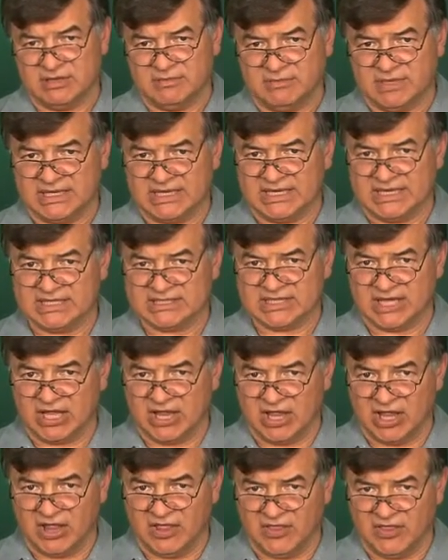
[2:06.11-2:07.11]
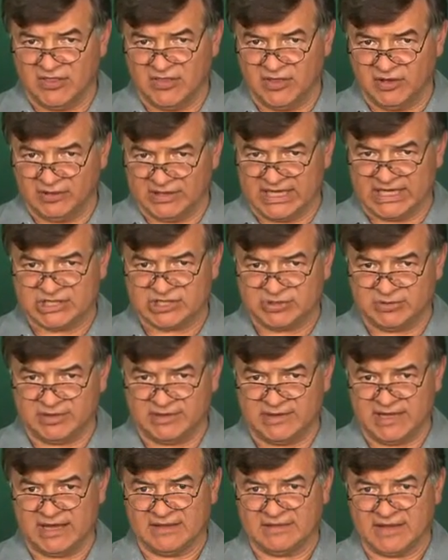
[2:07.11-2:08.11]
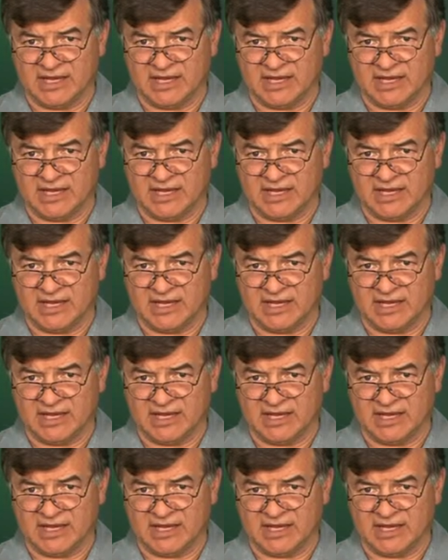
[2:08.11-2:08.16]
because they'll get you on that.